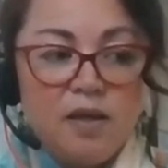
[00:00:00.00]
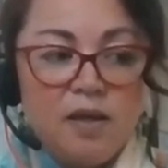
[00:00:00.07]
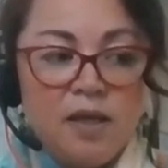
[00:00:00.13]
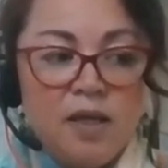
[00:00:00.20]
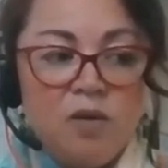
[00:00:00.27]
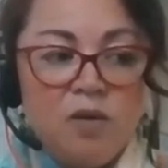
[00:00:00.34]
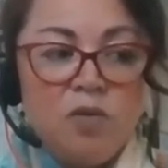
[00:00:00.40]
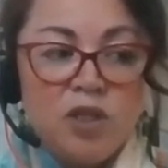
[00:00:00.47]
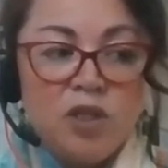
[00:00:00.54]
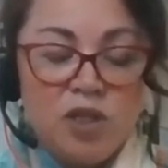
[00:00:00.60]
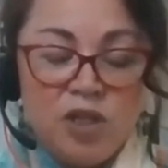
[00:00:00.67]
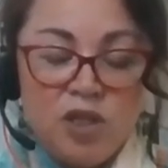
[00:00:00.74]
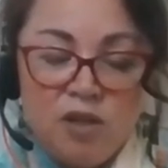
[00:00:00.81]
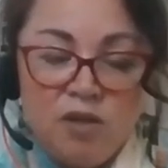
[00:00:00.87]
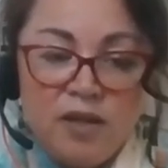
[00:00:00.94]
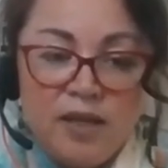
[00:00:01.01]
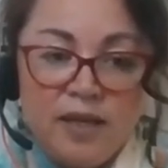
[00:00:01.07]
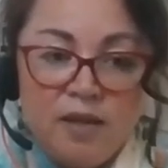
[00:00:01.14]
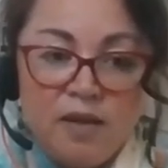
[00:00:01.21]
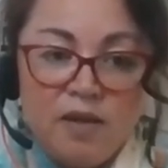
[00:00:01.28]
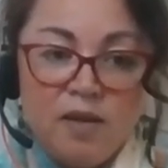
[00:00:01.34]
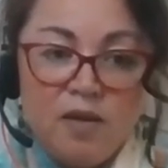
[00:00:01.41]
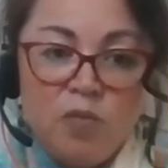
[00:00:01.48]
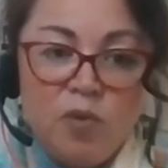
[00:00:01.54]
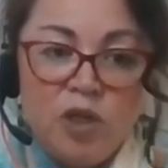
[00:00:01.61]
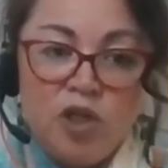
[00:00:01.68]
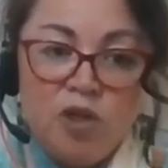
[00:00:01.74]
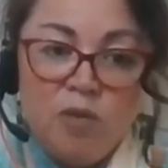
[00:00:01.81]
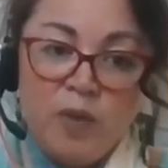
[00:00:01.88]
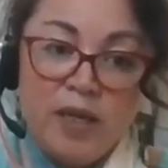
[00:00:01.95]
in order to do that, we
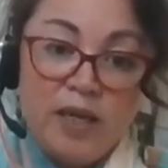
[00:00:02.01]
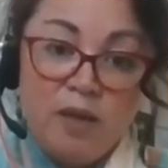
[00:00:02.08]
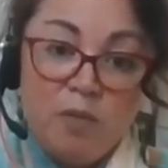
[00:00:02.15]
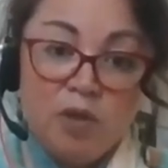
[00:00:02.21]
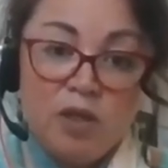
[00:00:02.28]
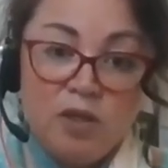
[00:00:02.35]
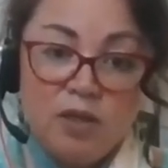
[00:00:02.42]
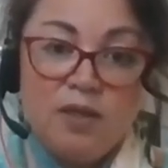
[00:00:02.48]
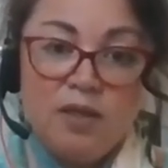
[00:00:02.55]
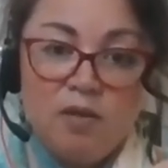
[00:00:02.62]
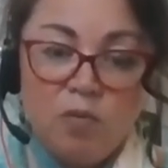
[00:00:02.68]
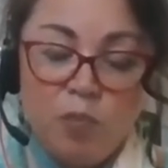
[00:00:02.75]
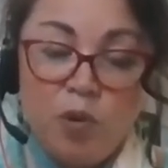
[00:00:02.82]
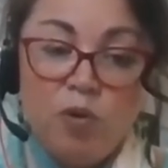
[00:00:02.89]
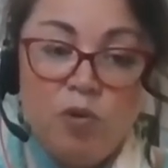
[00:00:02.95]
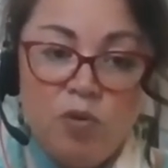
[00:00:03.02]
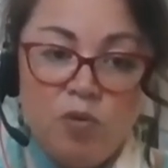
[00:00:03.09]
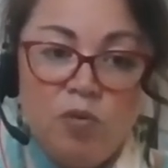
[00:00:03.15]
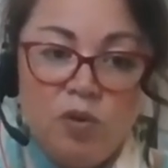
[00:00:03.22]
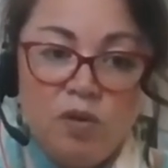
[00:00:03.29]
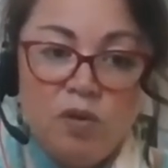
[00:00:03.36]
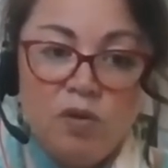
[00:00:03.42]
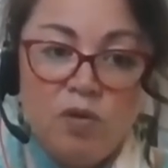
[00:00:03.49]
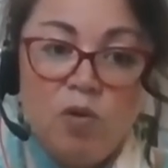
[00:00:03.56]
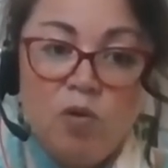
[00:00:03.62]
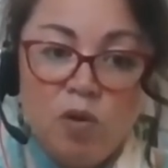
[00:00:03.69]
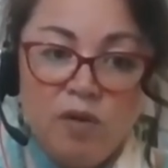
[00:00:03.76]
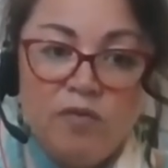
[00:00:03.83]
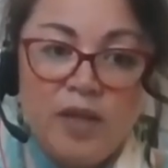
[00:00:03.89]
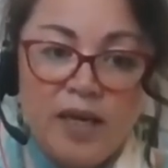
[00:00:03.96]
should be able to still pool
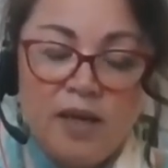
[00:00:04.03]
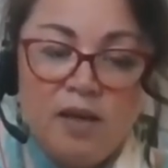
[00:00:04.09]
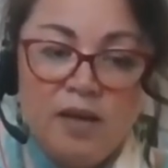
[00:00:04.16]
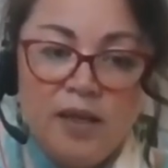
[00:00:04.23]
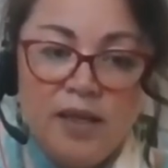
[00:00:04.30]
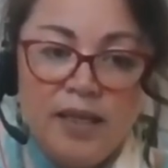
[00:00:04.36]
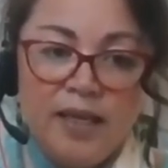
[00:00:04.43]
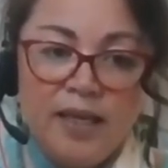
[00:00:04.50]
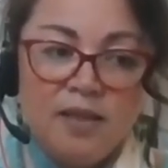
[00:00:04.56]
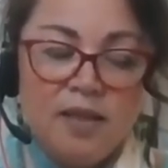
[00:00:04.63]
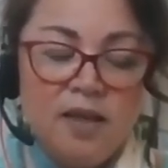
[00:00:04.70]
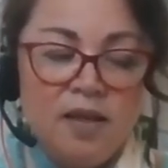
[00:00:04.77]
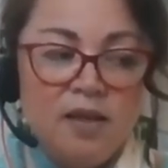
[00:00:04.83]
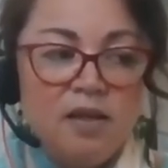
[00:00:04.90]
all of that high needs.